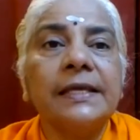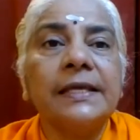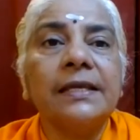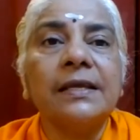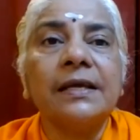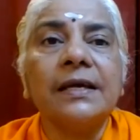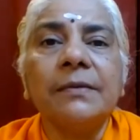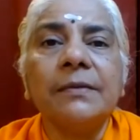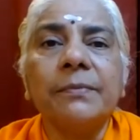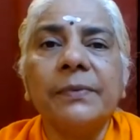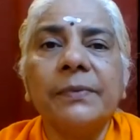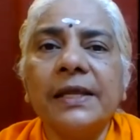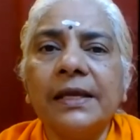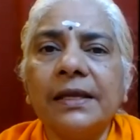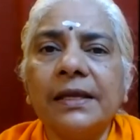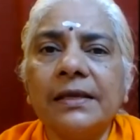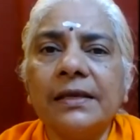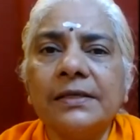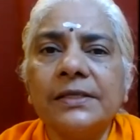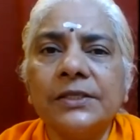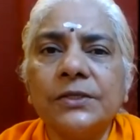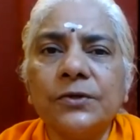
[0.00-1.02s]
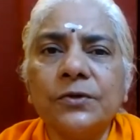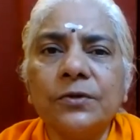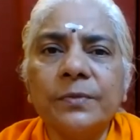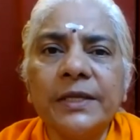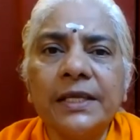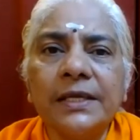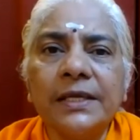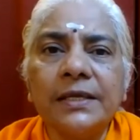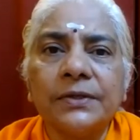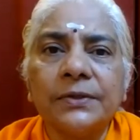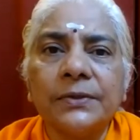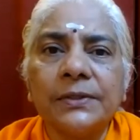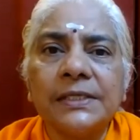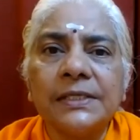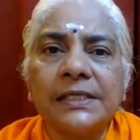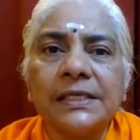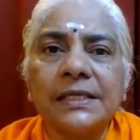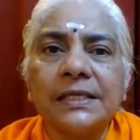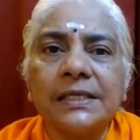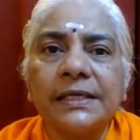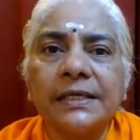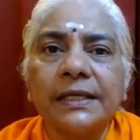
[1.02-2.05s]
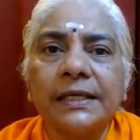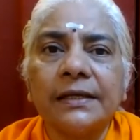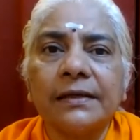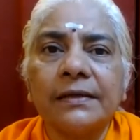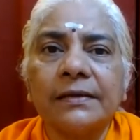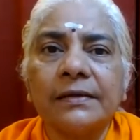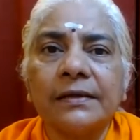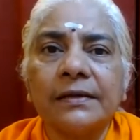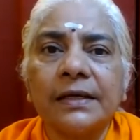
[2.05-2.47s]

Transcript: then I play so many roles in a day.